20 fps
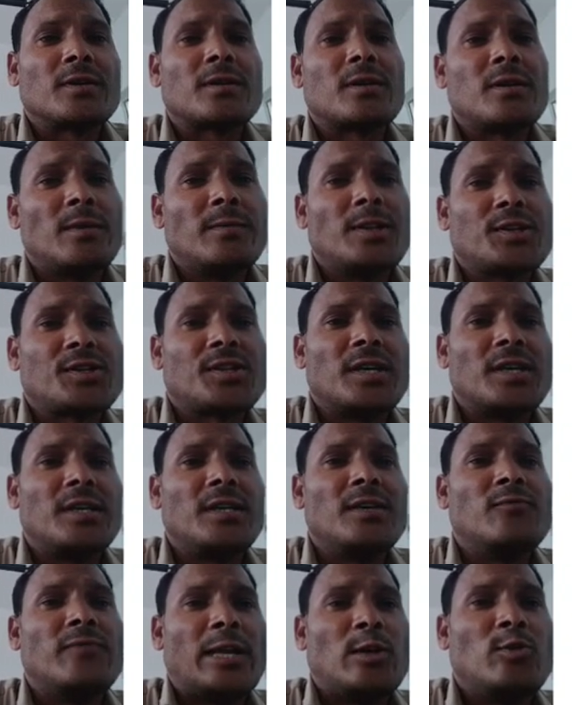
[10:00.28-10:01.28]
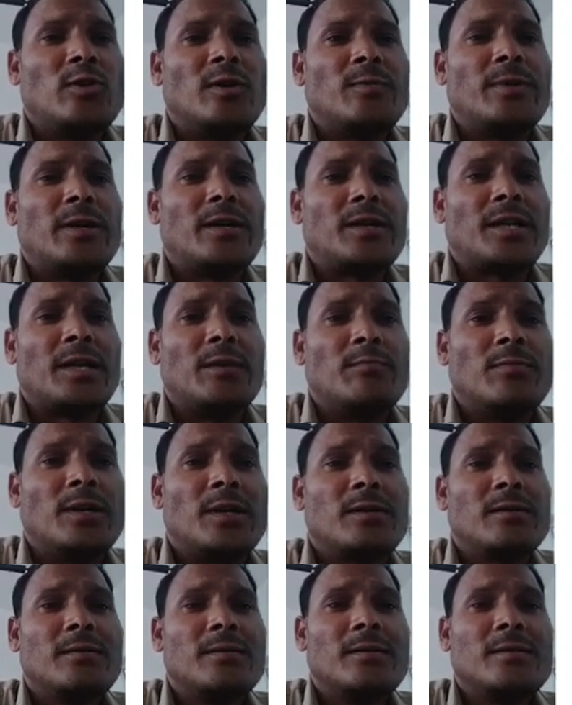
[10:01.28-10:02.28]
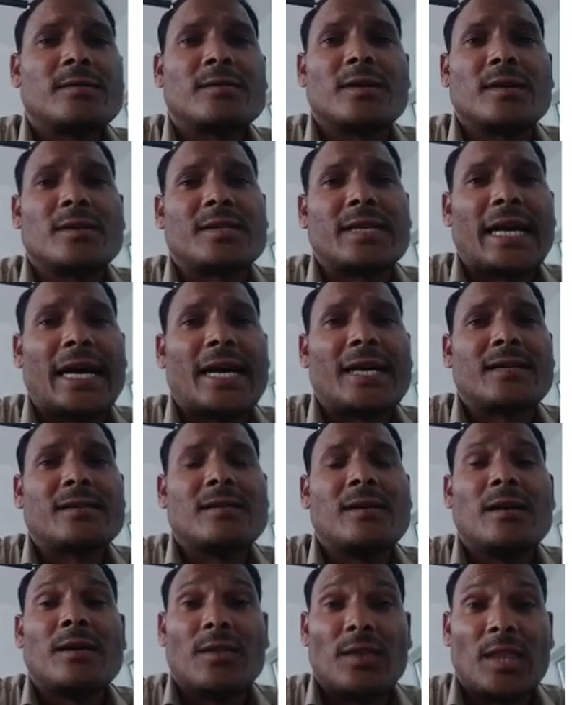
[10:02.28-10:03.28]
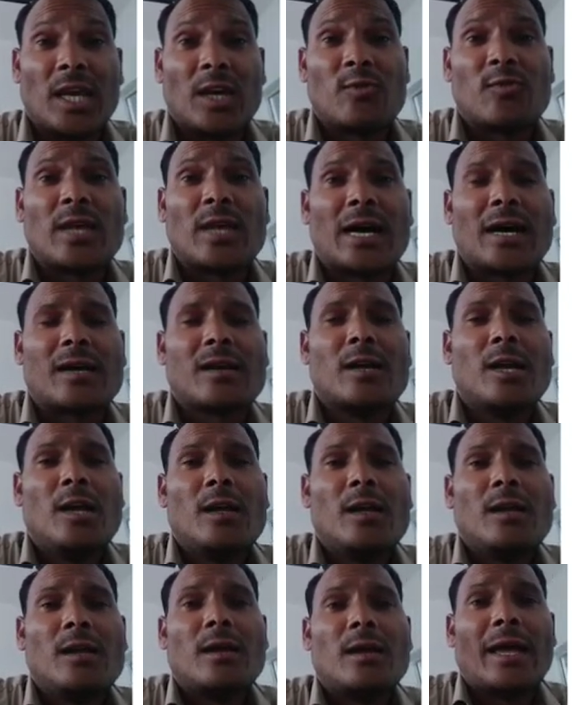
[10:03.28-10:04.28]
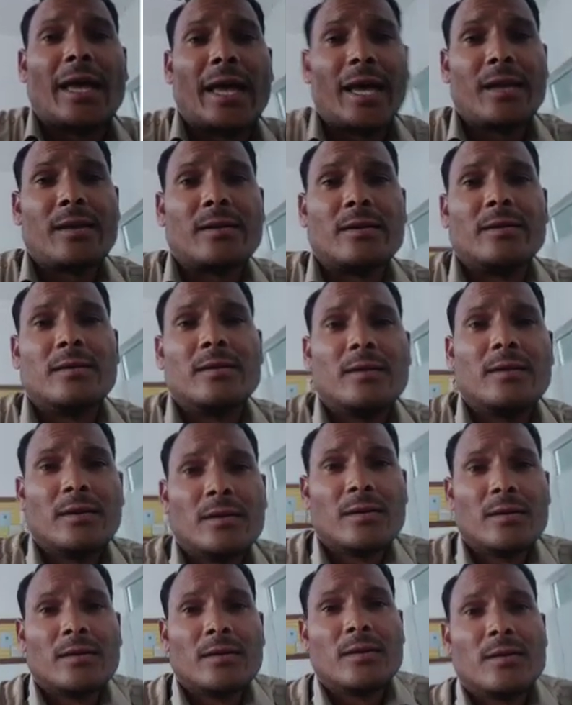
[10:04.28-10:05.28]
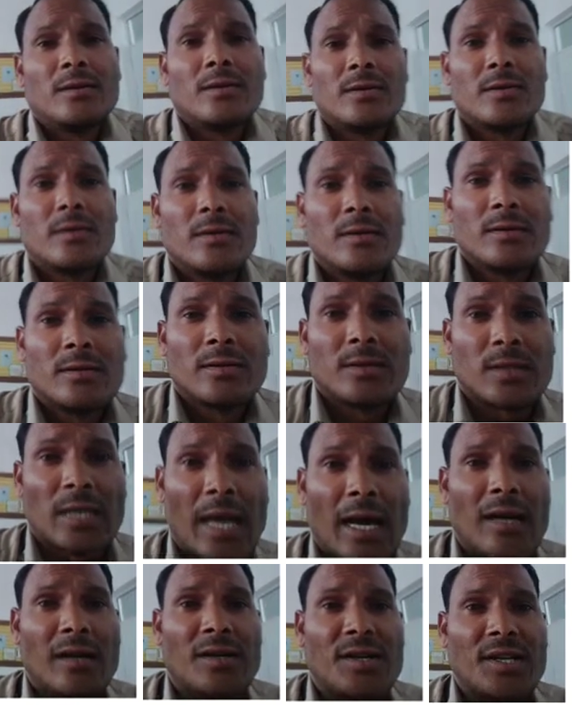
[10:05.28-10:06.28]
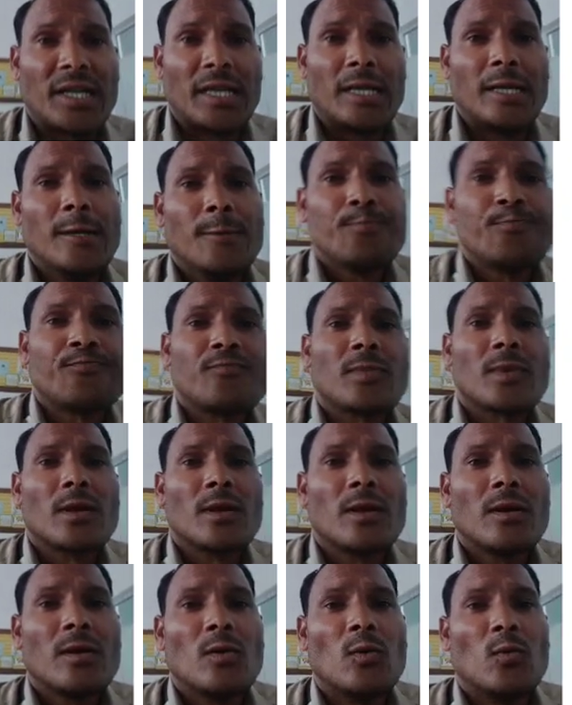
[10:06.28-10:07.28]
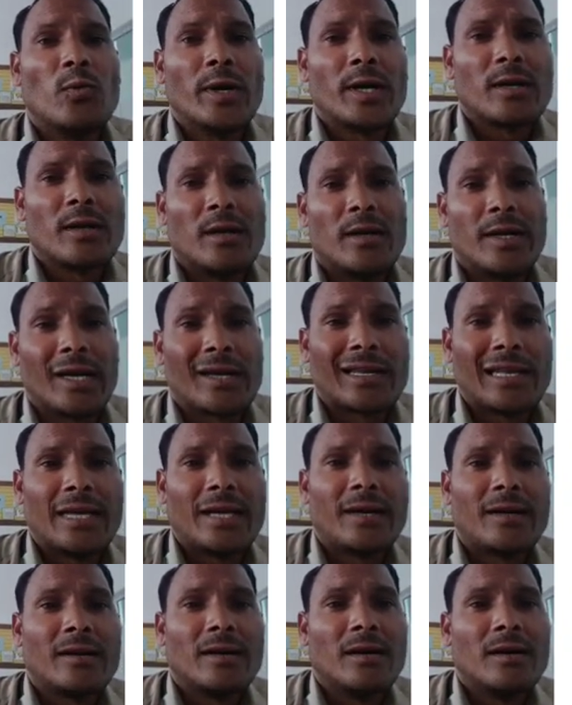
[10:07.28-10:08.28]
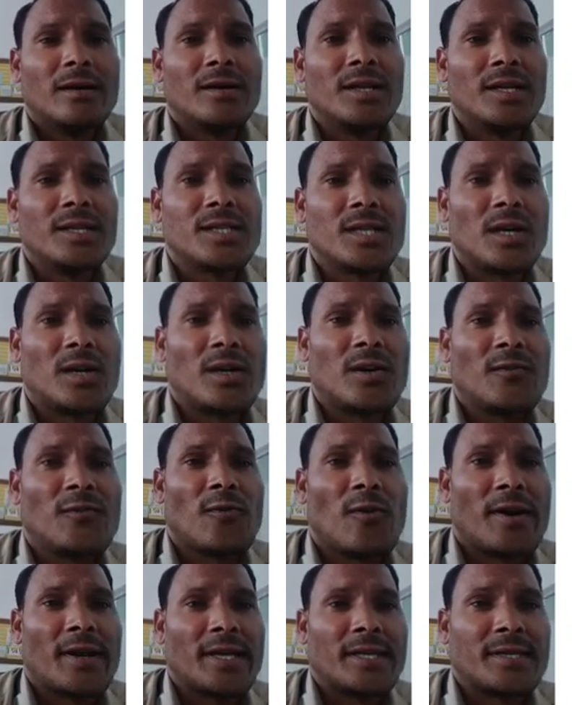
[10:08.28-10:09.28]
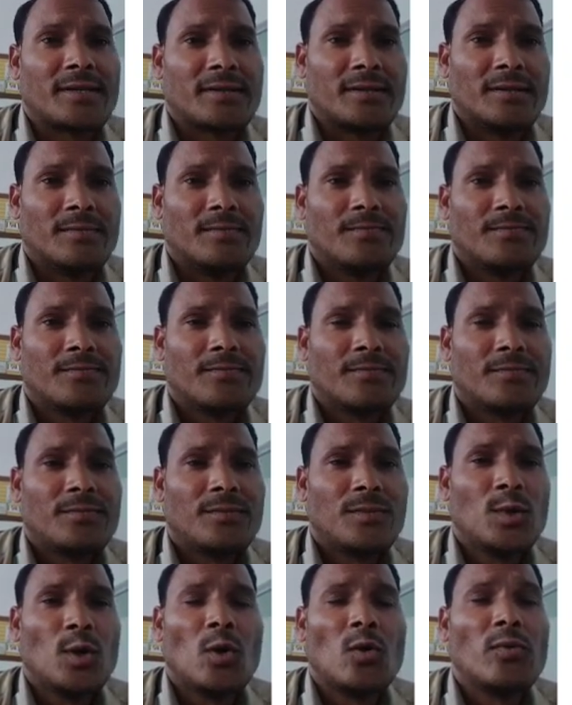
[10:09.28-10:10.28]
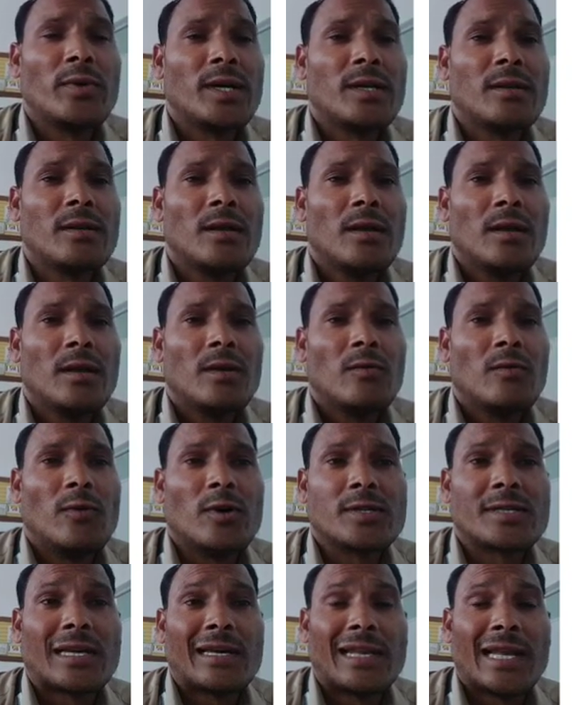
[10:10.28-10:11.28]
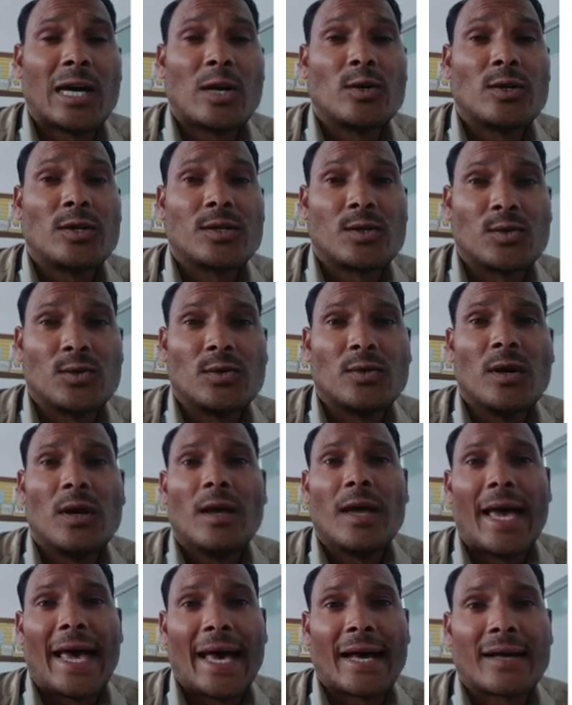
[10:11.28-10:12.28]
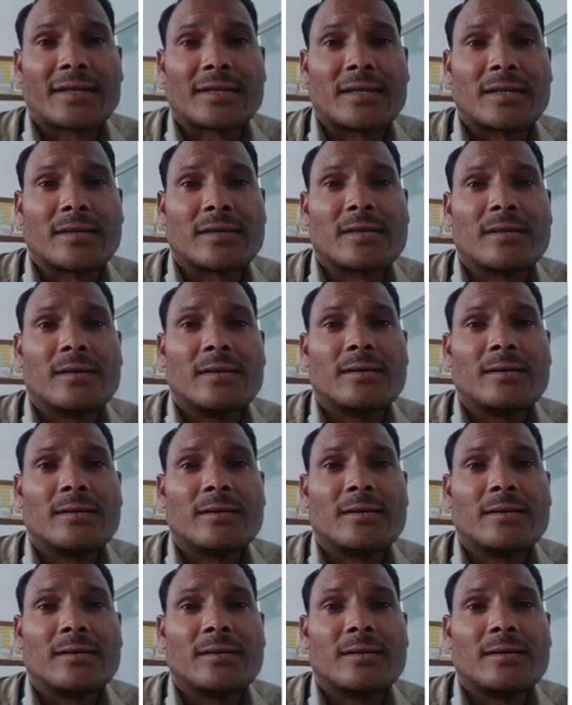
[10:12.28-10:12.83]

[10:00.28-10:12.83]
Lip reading: commercially valuable timber such as Deodar and sal tree were declared reserved forest. No one was allowed to access